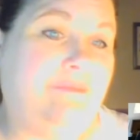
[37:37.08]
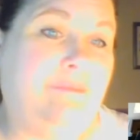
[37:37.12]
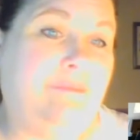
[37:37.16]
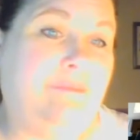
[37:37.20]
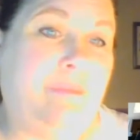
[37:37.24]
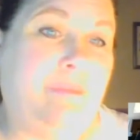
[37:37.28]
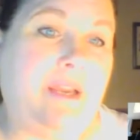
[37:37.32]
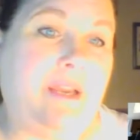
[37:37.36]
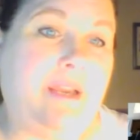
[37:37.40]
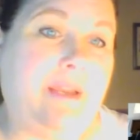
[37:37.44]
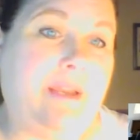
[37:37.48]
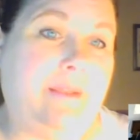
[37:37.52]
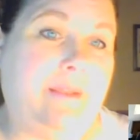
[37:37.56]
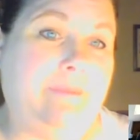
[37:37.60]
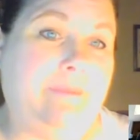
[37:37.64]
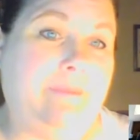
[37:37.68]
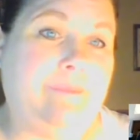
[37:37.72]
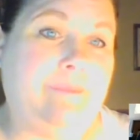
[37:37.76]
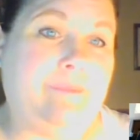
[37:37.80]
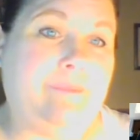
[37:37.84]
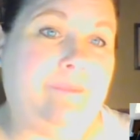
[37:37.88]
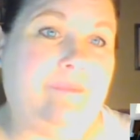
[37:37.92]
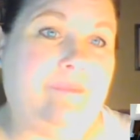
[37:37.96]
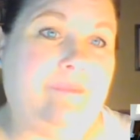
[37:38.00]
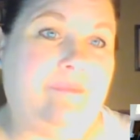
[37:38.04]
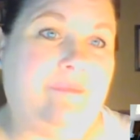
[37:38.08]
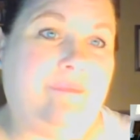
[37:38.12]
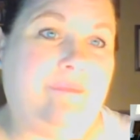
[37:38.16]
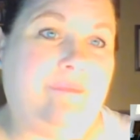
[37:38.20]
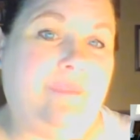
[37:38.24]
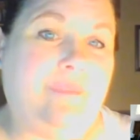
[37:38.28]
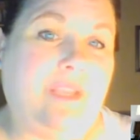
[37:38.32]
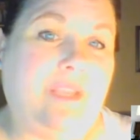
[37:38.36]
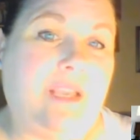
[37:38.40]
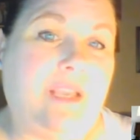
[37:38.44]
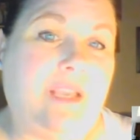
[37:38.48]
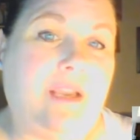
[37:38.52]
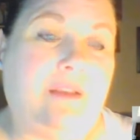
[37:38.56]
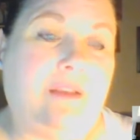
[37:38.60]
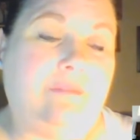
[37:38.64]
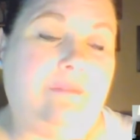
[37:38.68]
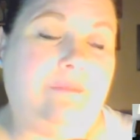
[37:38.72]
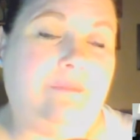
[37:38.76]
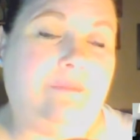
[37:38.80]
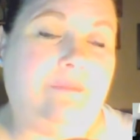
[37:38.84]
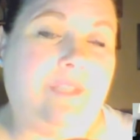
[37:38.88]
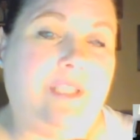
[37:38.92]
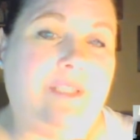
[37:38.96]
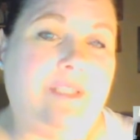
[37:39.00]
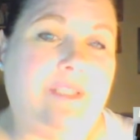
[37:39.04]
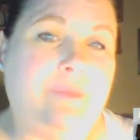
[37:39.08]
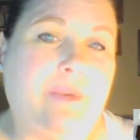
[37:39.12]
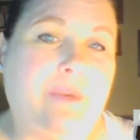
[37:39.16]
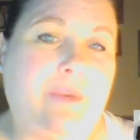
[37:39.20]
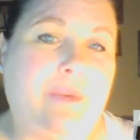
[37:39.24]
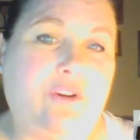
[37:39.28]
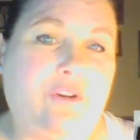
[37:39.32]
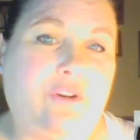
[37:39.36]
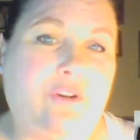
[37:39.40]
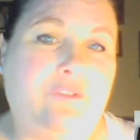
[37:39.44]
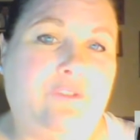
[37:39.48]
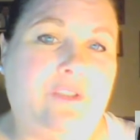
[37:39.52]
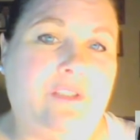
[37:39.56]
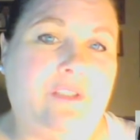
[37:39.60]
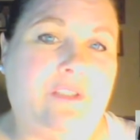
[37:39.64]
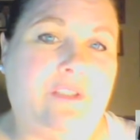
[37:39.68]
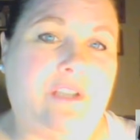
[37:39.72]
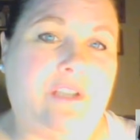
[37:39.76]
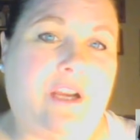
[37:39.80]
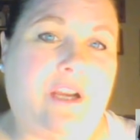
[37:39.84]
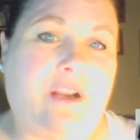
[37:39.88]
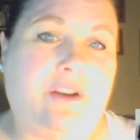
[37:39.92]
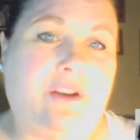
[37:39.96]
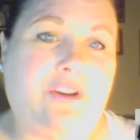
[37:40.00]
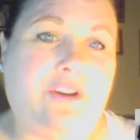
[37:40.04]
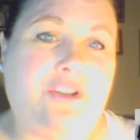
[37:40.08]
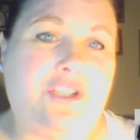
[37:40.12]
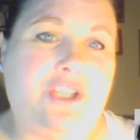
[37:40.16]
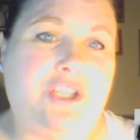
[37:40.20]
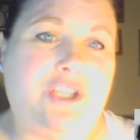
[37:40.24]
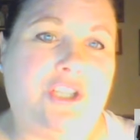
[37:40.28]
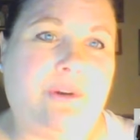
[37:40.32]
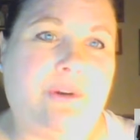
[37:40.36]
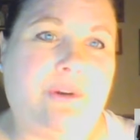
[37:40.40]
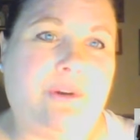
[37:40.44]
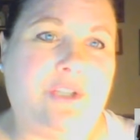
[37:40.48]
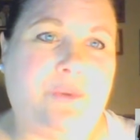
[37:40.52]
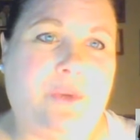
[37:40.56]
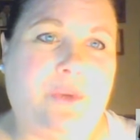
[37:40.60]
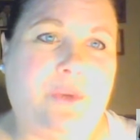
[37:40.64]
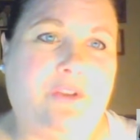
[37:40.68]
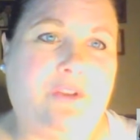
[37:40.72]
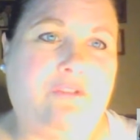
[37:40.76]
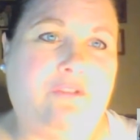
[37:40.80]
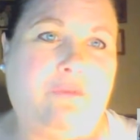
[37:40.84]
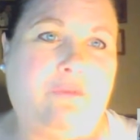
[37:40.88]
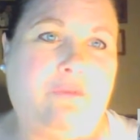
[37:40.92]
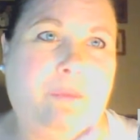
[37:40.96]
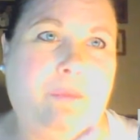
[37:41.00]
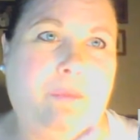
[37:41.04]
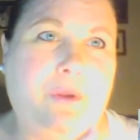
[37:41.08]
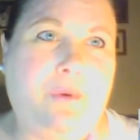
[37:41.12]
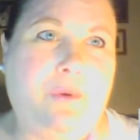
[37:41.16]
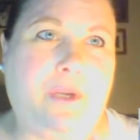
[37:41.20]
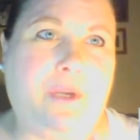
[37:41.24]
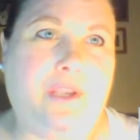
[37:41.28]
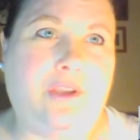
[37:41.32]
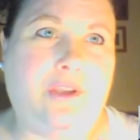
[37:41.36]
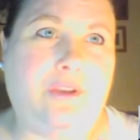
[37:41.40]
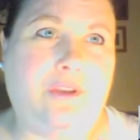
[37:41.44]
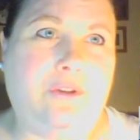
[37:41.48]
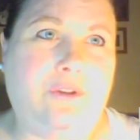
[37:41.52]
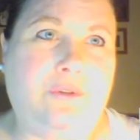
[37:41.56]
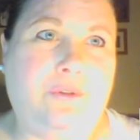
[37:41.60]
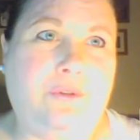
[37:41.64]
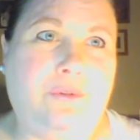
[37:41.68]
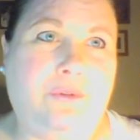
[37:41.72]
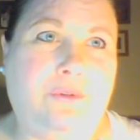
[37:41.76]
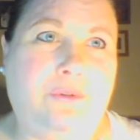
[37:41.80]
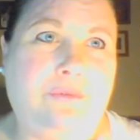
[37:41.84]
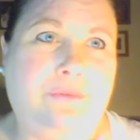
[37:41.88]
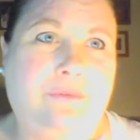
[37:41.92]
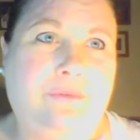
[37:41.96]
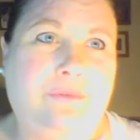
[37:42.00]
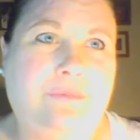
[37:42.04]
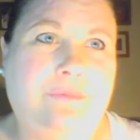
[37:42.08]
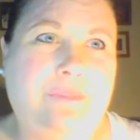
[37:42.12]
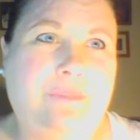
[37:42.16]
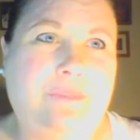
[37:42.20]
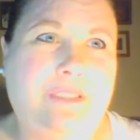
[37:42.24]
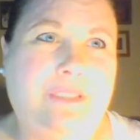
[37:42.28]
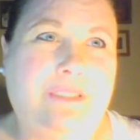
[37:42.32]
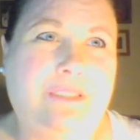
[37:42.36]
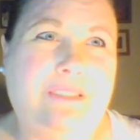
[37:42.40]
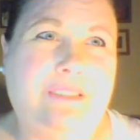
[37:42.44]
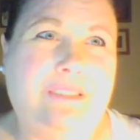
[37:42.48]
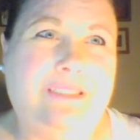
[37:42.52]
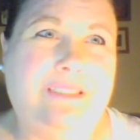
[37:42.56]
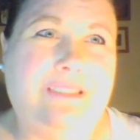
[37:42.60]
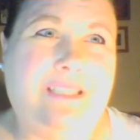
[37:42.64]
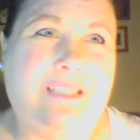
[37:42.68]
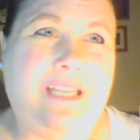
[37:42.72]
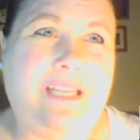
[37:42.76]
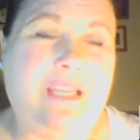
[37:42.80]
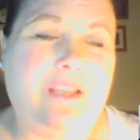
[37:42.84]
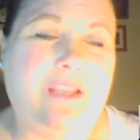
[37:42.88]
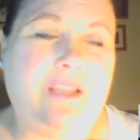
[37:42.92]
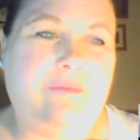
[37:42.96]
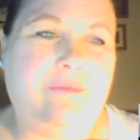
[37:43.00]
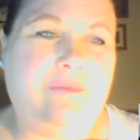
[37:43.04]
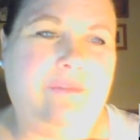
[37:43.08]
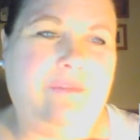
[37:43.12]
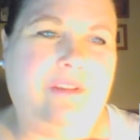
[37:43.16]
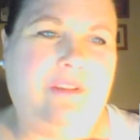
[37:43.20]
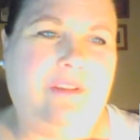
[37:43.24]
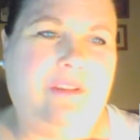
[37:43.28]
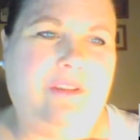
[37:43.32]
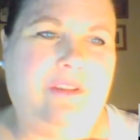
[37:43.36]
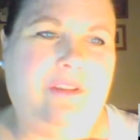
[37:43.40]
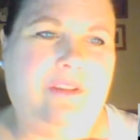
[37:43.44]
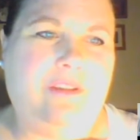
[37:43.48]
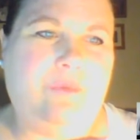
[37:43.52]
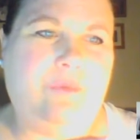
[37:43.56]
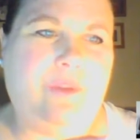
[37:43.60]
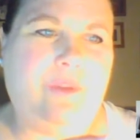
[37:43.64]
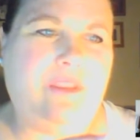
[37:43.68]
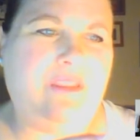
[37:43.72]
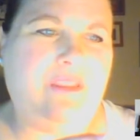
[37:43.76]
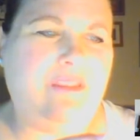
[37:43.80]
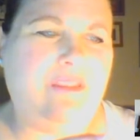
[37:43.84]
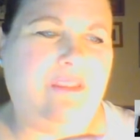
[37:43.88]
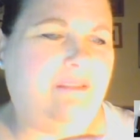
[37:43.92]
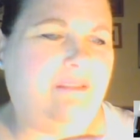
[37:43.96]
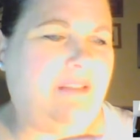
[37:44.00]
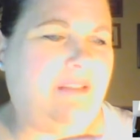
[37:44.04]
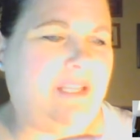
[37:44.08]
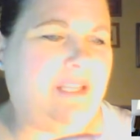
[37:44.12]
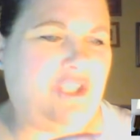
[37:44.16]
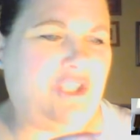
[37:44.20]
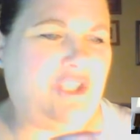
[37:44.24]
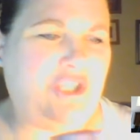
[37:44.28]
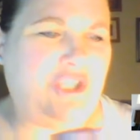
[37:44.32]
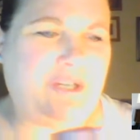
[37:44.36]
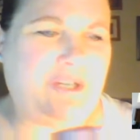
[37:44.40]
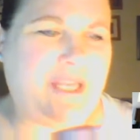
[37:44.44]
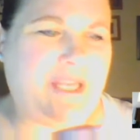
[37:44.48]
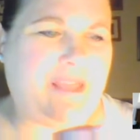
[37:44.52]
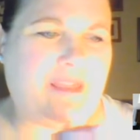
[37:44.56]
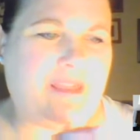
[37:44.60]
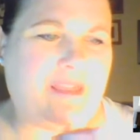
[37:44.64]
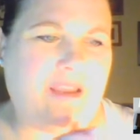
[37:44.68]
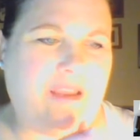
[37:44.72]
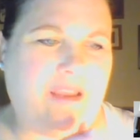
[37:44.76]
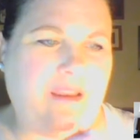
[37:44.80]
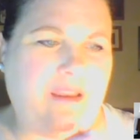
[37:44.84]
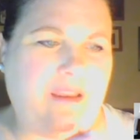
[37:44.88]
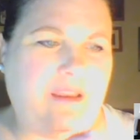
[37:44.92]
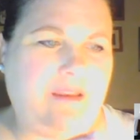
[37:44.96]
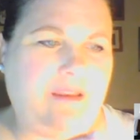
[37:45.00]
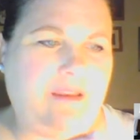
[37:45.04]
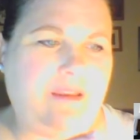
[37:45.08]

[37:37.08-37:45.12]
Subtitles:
but yeah, it's my girlfriend's daughter. She graduated from BYU like within the last year, I think.